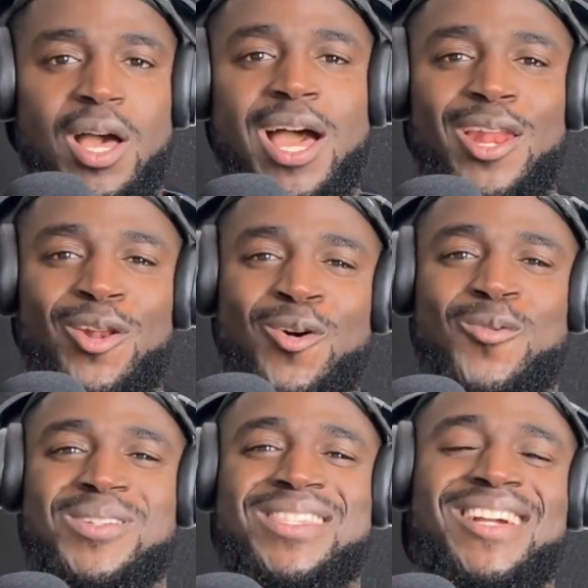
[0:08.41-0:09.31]
Hello,
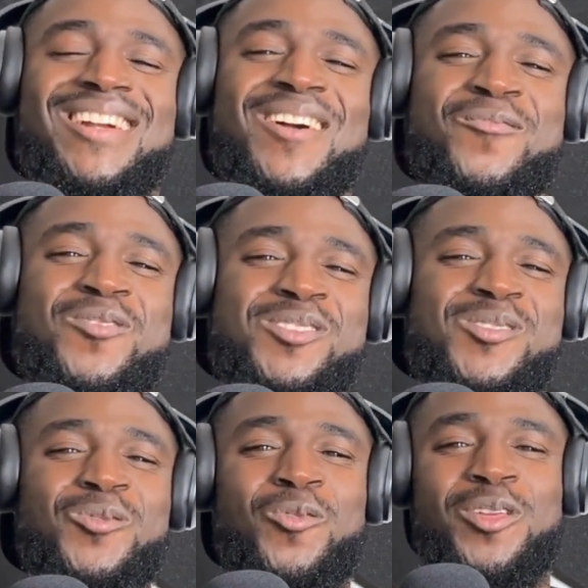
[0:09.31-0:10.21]
what's the crack, what's the
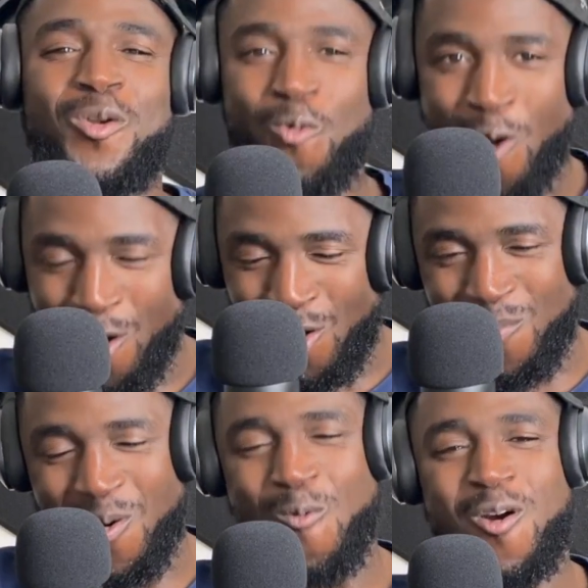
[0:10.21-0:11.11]
story? Welcome
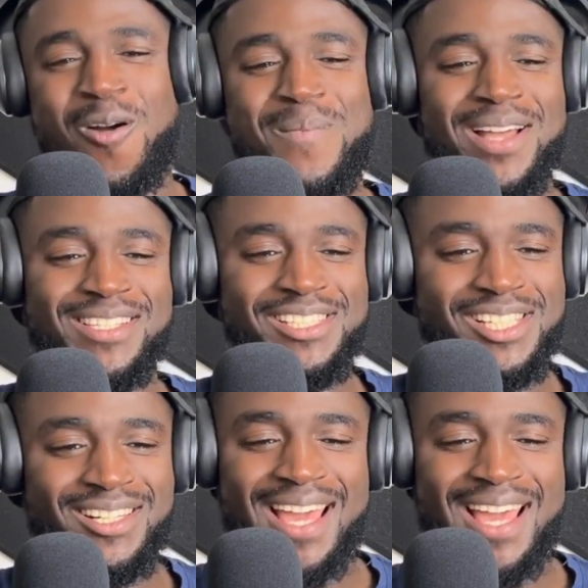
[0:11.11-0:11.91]
or welcome back to the channel.